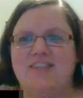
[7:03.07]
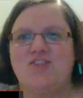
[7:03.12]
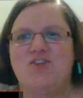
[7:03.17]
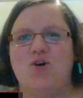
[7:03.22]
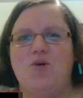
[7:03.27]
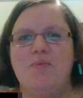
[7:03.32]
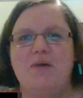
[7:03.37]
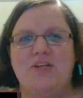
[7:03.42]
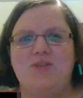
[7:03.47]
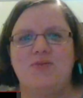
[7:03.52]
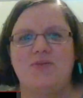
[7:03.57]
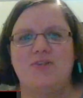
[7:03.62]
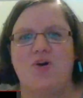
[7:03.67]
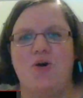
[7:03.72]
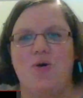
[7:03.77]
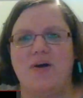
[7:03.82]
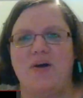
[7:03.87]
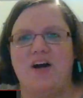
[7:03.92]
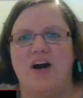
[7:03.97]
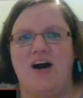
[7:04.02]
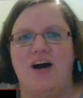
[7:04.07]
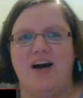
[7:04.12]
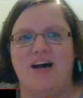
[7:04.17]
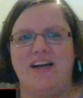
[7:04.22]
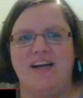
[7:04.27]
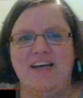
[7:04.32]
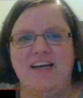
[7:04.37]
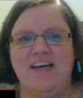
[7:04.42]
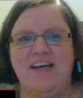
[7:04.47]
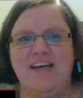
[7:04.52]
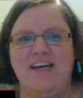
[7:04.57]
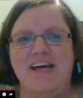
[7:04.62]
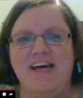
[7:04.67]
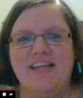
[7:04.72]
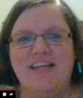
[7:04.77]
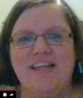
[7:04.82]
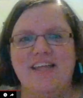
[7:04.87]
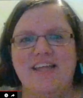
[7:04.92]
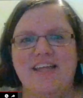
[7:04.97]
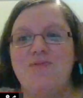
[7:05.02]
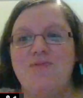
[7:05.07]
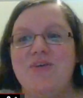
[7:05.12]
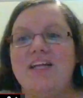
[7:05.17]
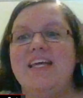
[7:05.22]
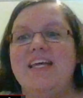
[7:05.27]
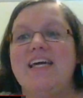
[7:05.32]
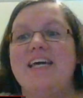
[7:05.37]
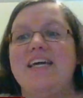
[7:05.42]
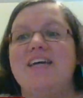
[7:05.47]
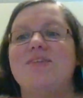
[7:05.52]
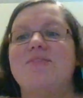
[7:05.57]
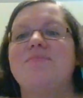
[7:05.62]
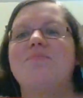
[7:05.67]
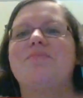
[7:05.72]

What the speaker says: so much was going on. They really...